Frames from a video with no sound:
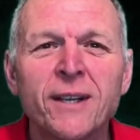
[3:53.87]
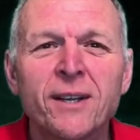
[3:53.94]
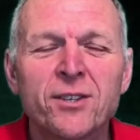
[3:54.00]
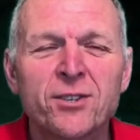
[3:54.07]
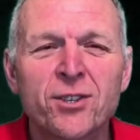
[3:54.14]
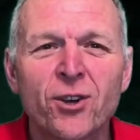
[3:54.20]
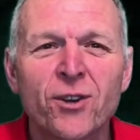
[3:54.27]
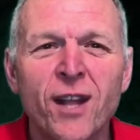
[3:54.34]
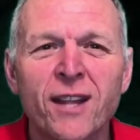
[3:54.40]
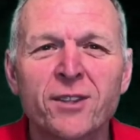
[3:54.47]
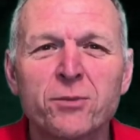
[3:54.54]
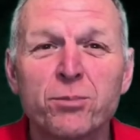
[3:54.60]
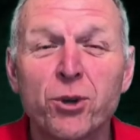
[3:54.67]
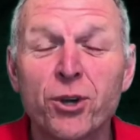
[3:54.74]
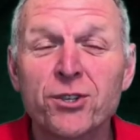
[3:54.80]
so that the
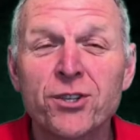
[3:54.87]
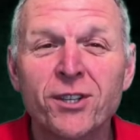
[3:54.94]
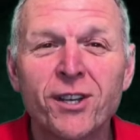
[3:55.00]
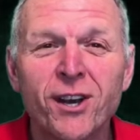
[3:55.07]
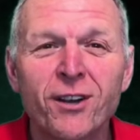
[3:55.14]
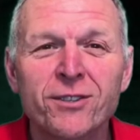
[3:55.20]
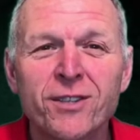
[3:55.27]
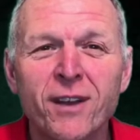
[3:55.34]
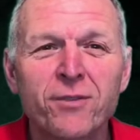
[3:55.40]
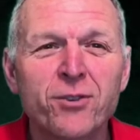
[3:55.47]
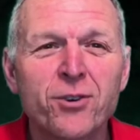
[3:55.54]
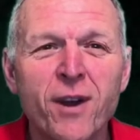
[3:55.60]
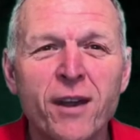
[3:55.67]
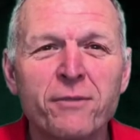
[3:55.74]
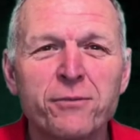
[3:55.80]
boys and girls have
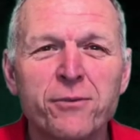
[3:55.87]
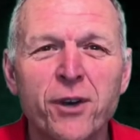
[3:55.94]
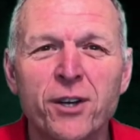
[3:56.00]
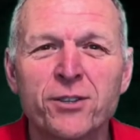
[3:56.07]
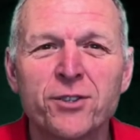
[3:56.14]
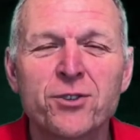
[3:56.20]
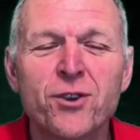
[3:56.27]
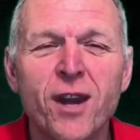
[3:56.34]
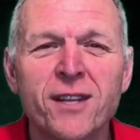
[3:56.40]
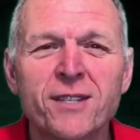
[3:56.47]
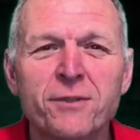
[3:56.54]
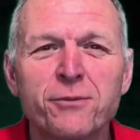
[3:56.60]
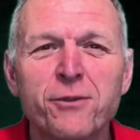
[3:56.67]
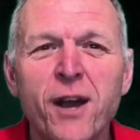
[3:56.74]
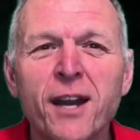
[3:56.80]
great fun trying
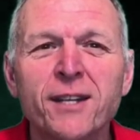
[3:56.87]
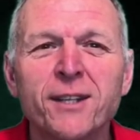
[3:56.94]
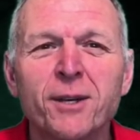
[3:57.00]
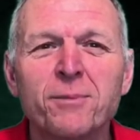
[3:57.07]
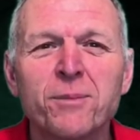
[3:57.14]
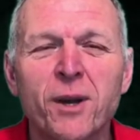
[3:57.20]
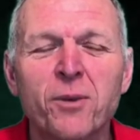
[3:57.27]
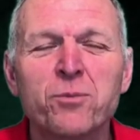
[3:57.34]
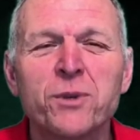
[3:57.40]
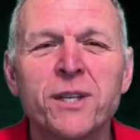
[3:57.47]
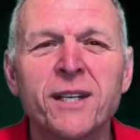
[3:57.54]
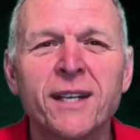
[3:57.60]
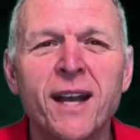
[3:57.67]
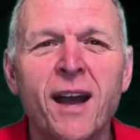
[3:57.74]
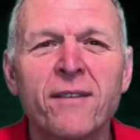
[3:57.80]
to find them and we
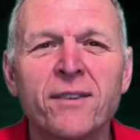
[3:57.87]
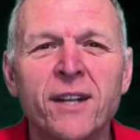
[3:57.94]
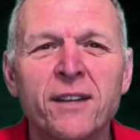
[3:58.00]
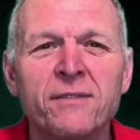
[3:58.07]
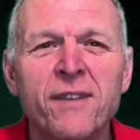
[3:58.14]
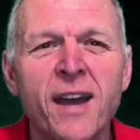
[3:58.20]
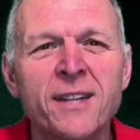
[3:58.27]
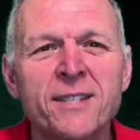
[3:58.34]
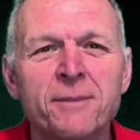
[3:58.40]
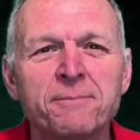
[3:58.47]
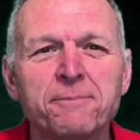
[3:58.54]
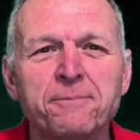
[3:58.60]
can have an event.